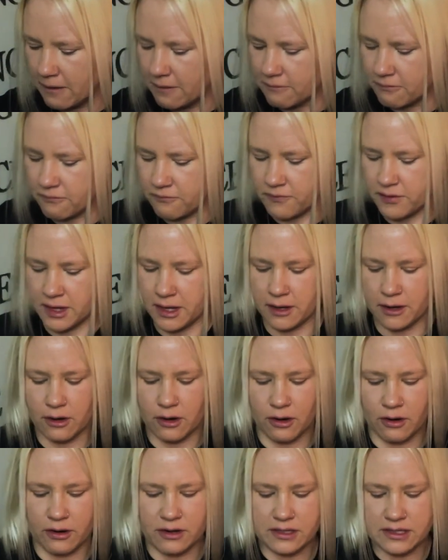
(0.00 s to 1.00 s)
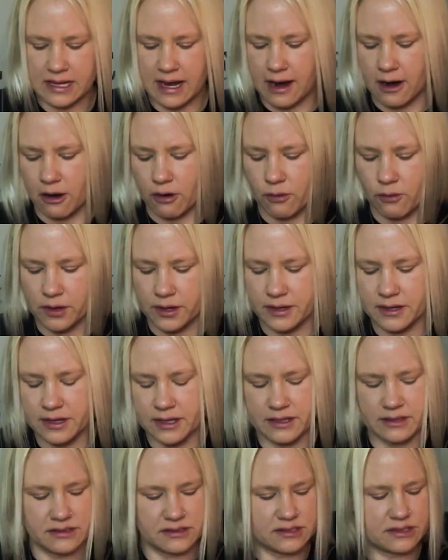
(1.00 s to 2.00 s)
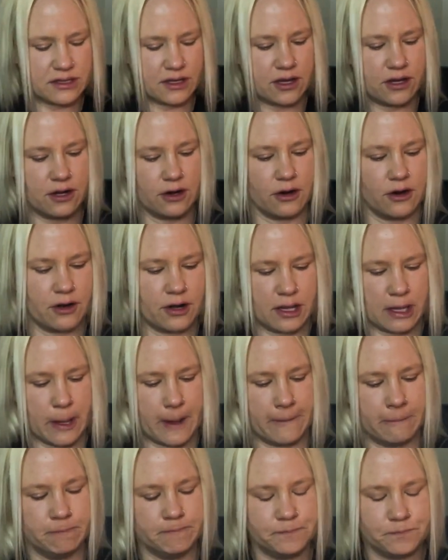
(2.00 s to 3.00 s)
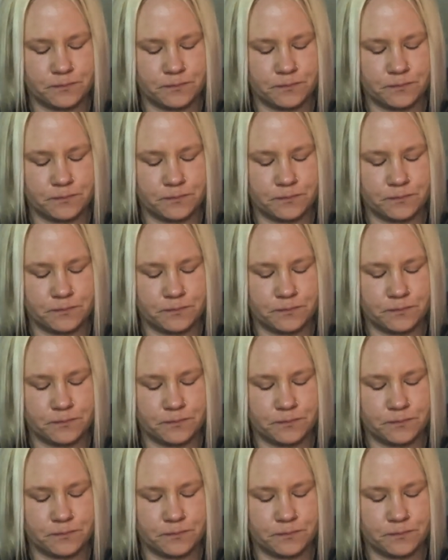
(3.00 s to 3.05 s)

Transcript: fear, doubt, insecurity,